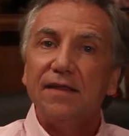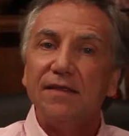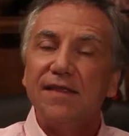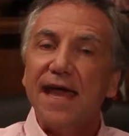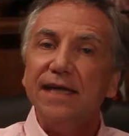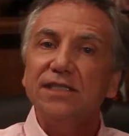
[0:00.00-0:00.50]

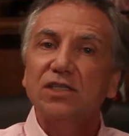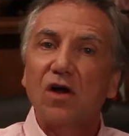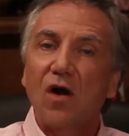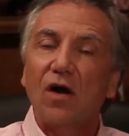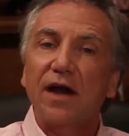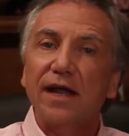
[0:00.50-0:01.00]
that
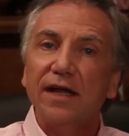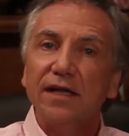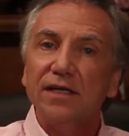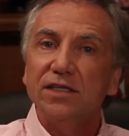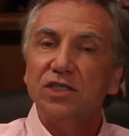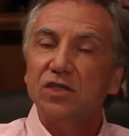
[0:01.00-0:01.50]

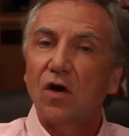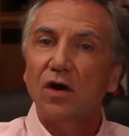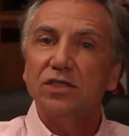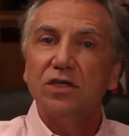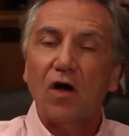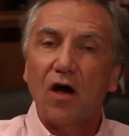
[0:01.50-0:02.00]
scarring
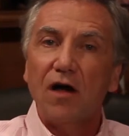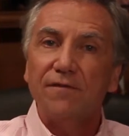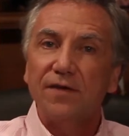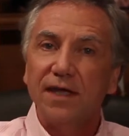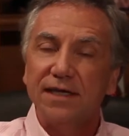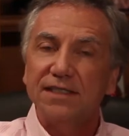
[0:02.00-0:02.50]
starts
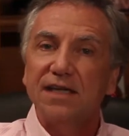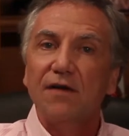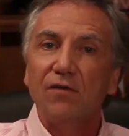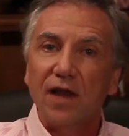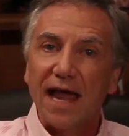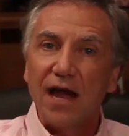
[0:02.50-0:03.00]
off in
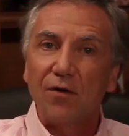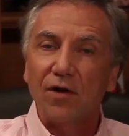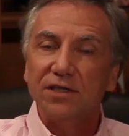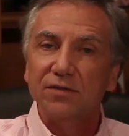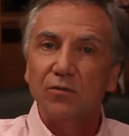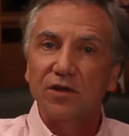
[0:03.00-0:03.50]
several
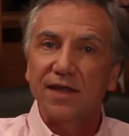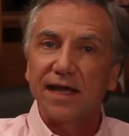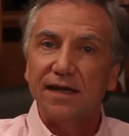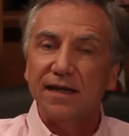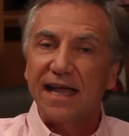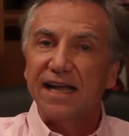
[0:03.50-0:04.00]
hours with
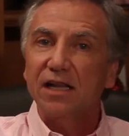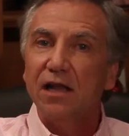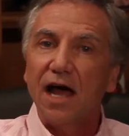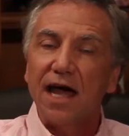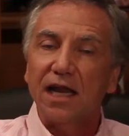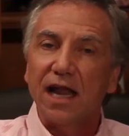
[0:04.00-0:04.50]
a, a
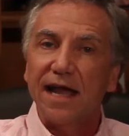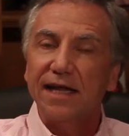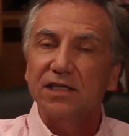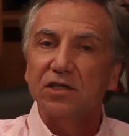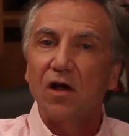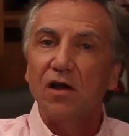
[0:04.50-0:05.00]
clot
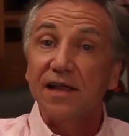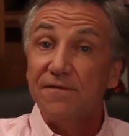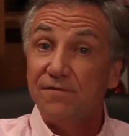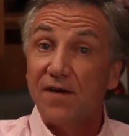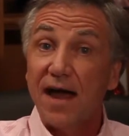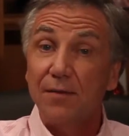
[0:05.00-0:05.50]
like, it's called a
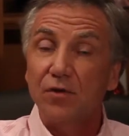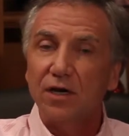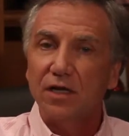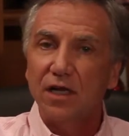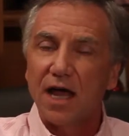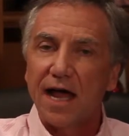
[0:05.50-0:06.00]

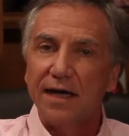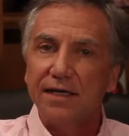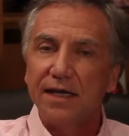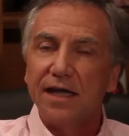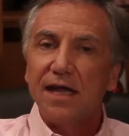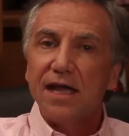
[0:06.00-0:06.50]
fibrin
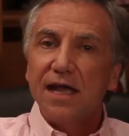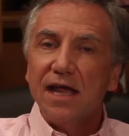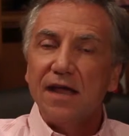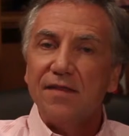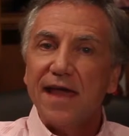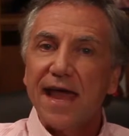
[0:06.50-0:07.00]
clot
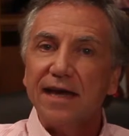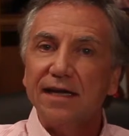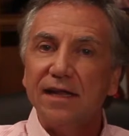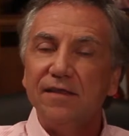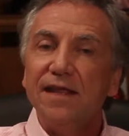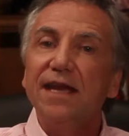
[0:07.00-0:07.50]
and
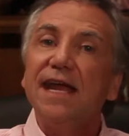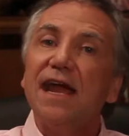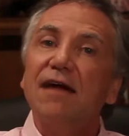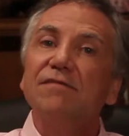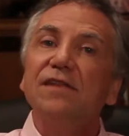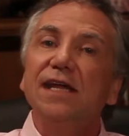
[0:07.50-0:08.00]
that can then
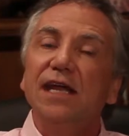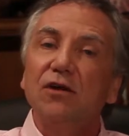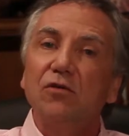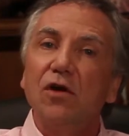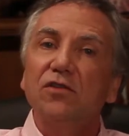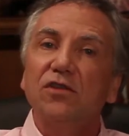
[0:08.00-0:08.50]
have the
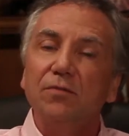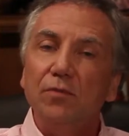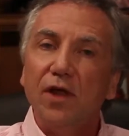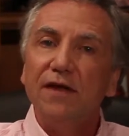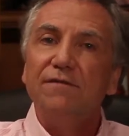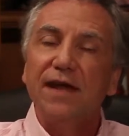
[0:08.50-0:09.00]
ingrowth of
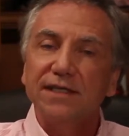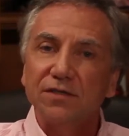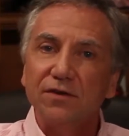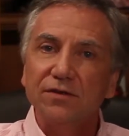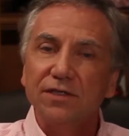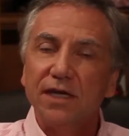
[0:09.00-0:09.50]
blood
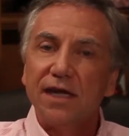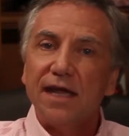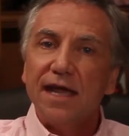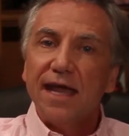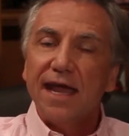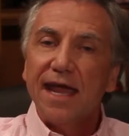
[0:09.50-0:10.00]
vessels
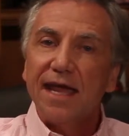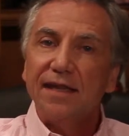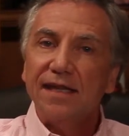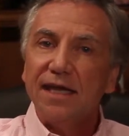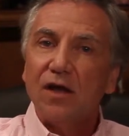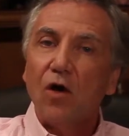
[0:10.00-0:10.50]

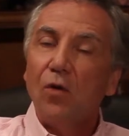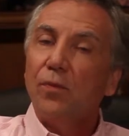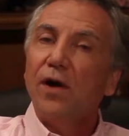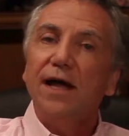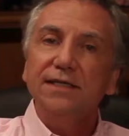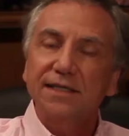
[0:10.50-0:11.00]
and the whole
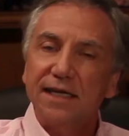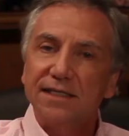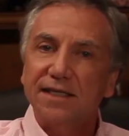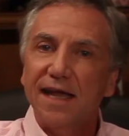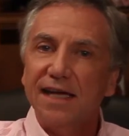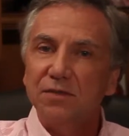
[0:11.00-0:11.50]

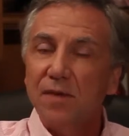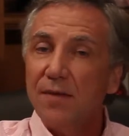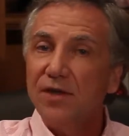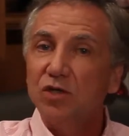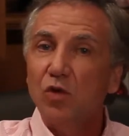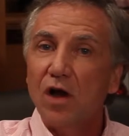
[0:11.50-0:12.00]
process takes
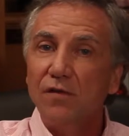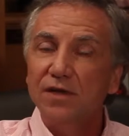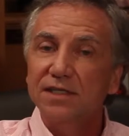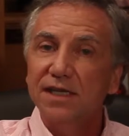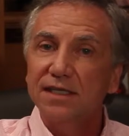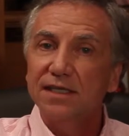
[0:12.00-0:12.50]
maybe 12
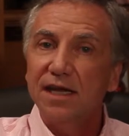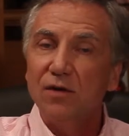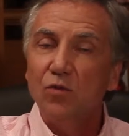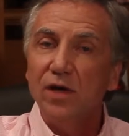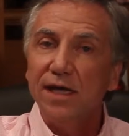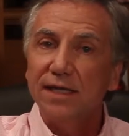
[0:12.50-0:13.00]
to
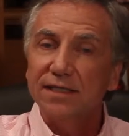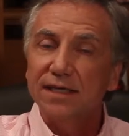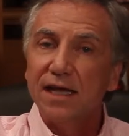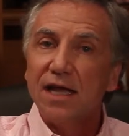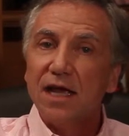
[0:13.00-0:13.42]
16 weeks.